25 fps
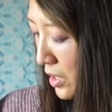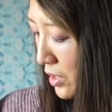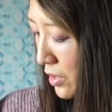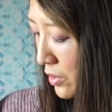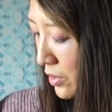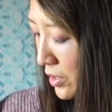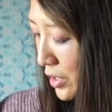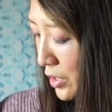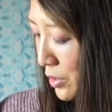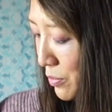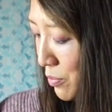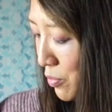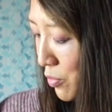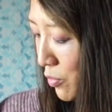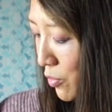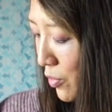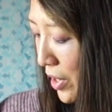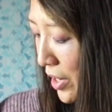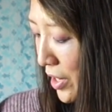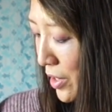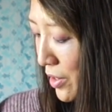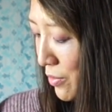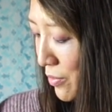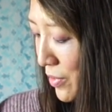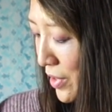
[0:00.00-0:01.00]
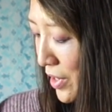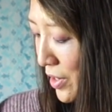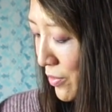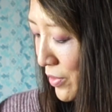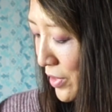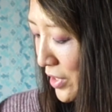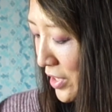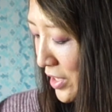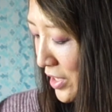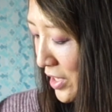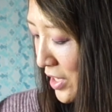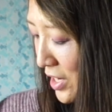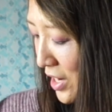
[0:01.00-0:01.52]
There's this bright red,
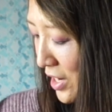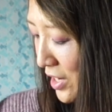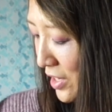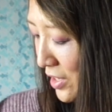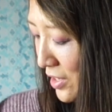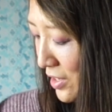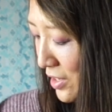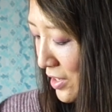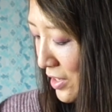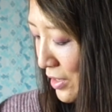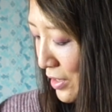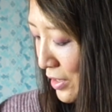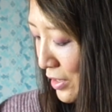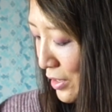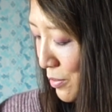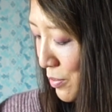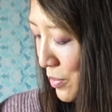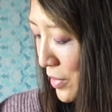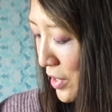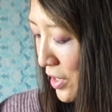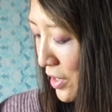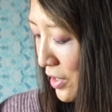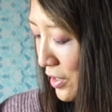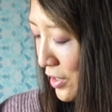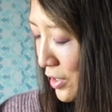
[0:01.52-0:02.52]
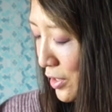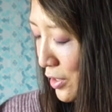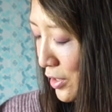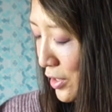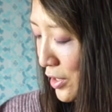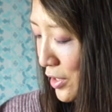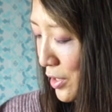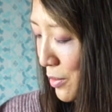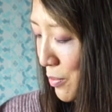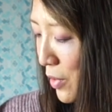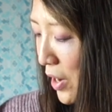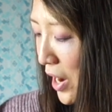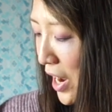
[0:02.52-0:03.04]
which is nice. It's a
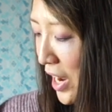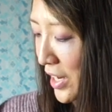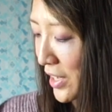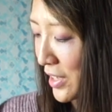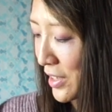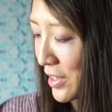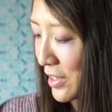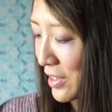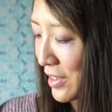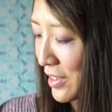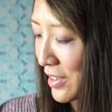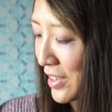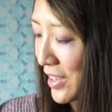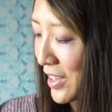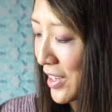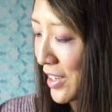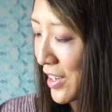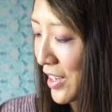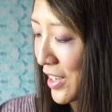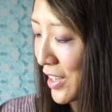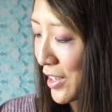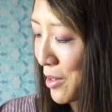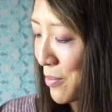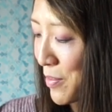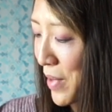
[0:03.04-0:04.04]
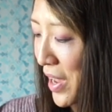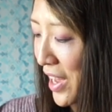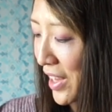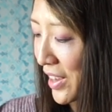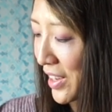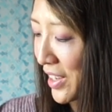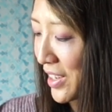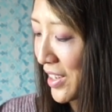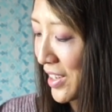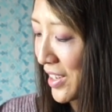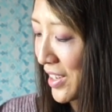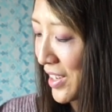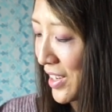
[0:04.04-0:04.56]
surprise in the
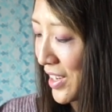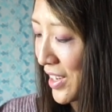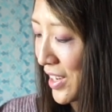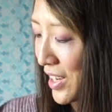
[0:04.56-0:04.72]
palette.